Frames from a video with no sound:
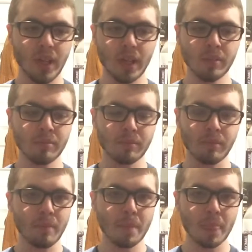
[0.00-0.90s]
And
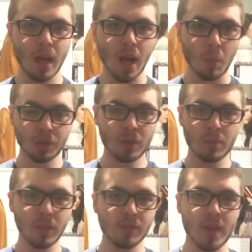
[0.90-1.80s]
I wasn't a
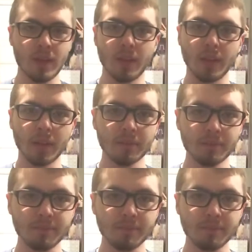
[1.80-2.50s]
big fan of that.